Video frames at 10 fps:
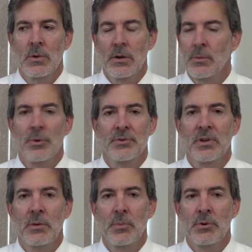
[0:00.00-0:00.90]

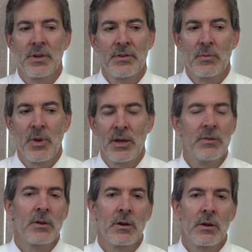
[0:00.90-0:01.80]
100%
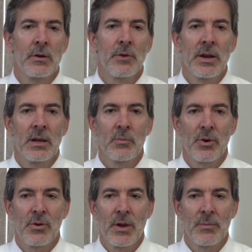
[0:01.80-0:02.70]
participation in our training
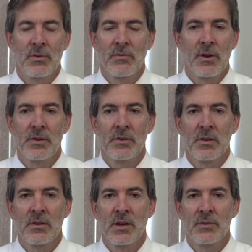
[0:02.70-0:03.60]
program. It was very
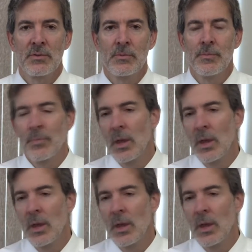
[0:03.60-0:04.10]
successful.